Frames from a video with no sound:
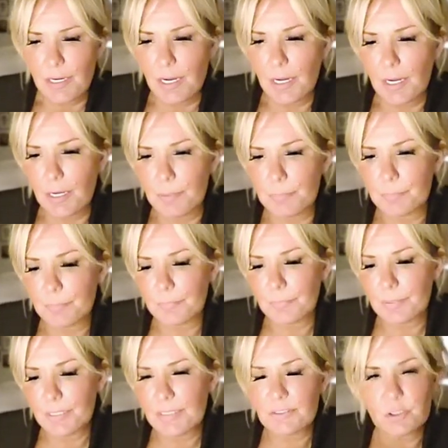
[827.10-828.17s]

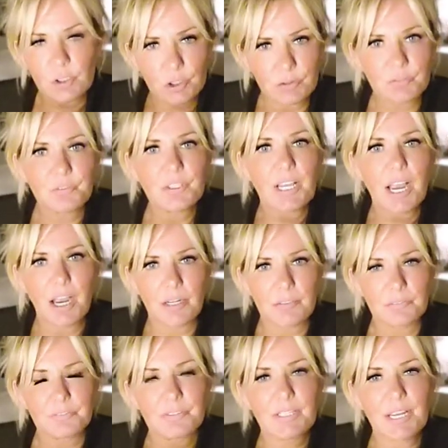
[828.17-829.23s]
it's good for the
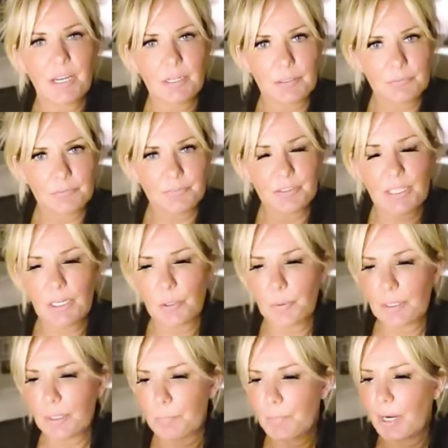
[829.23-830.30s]
hunt for that
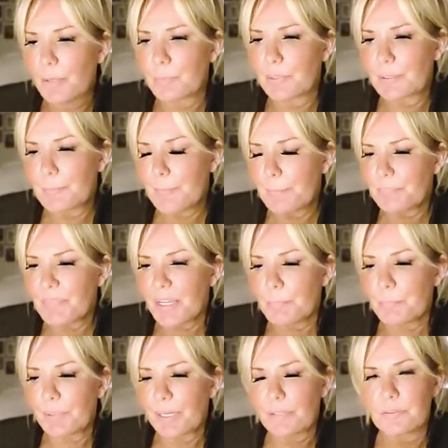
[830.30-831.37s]
quick moment,
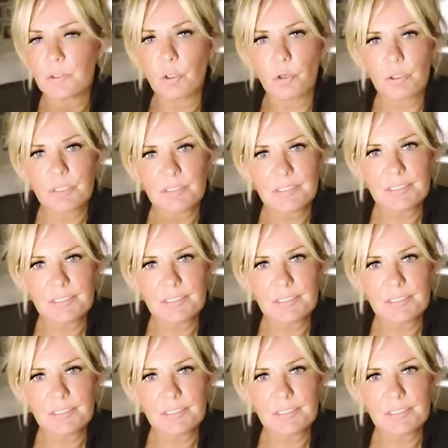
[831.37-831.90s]
but not